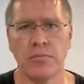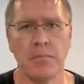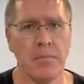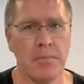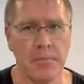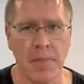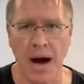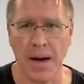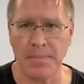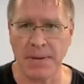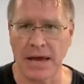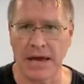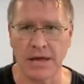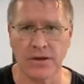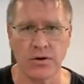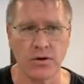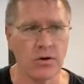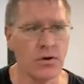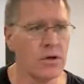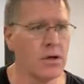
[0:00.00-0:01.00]
Mop
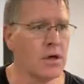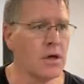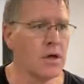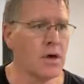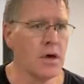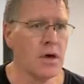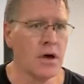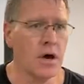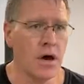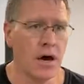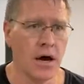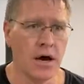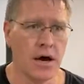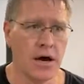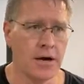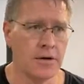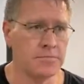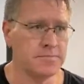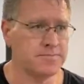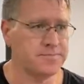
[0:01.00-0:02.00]
handle,
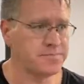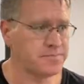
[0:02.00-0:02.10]
um,